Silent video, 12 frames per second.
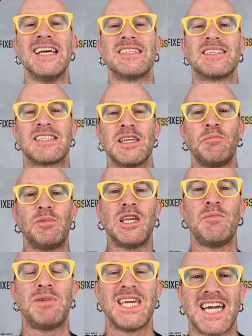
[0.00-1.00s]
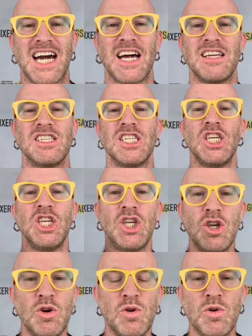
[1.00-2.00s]
Simply because
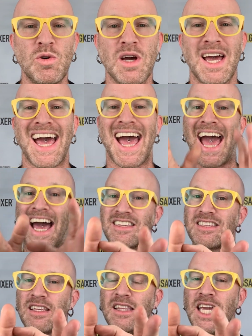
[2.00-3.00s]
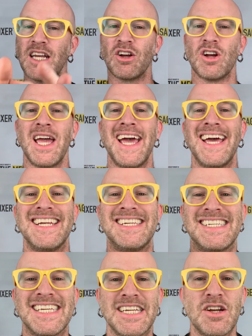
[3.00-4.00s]
you, as the leader,
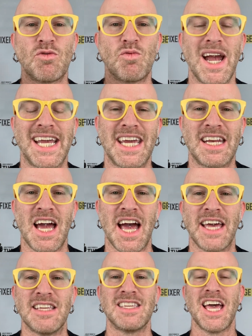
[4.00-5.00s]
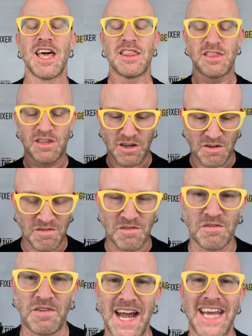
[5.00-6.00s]
didn't recognize the
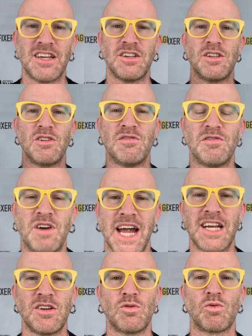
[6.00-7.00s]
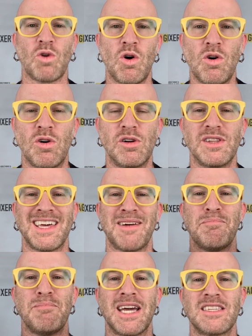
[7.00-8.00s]
vital, vital role
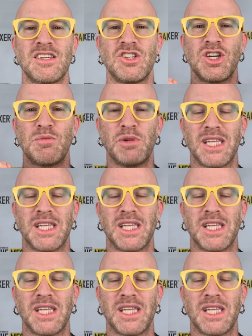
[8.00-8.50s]
that messaging